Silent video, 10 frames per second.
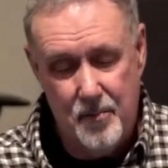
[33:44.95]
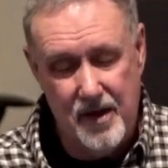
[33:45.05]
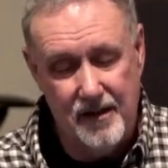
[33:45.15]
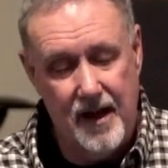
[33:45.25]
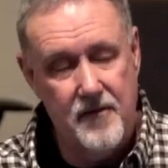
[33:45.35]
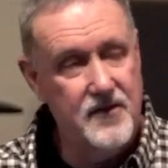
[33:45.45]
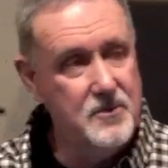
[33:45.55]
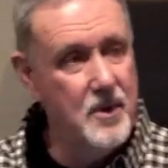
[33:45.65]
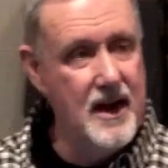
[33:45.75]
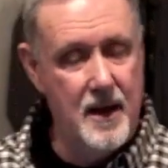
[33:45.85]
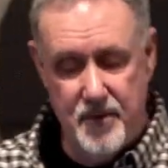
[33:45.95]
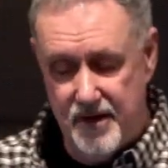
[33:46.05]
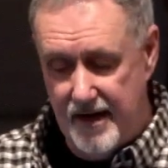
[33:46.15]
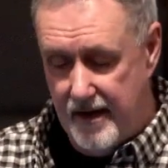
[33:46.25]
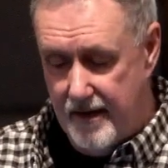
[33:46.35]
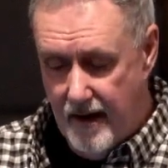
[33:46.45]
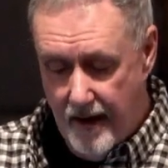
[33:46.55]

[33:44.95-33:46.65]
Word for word: but life has been amputated.